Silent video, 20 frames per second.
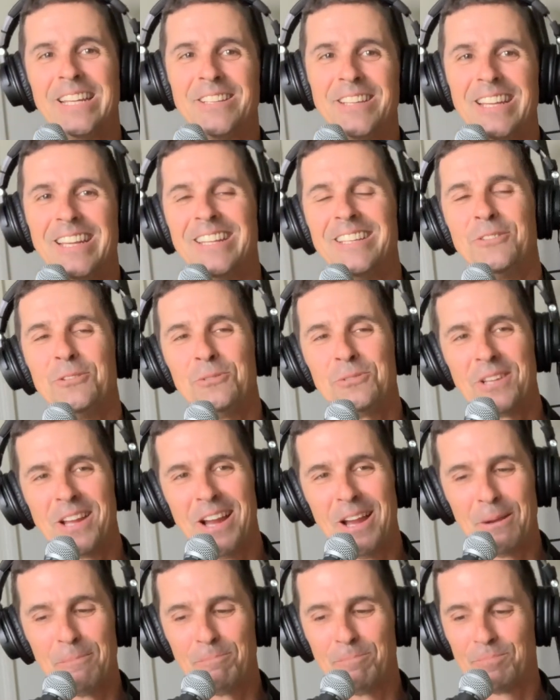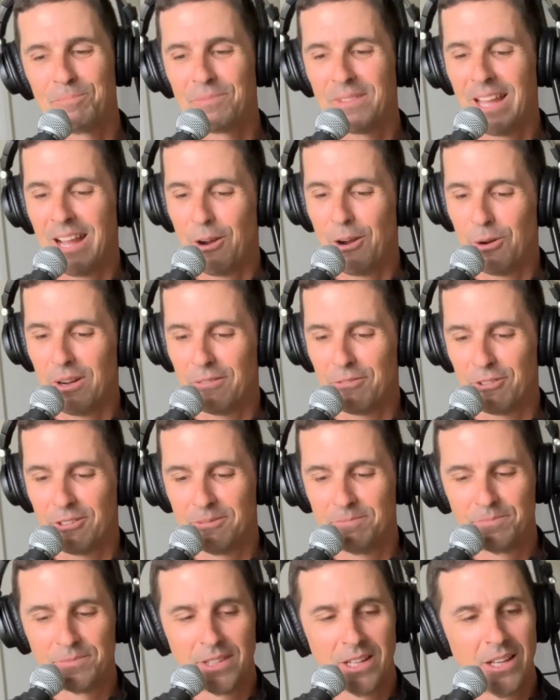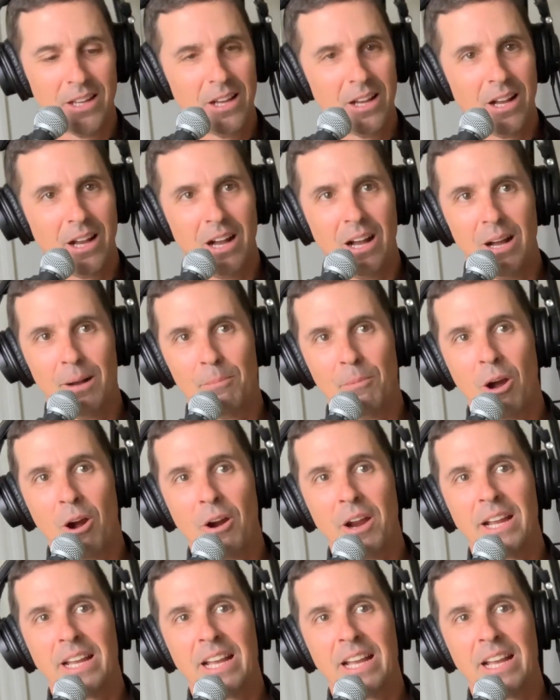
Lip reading: in due time. However, all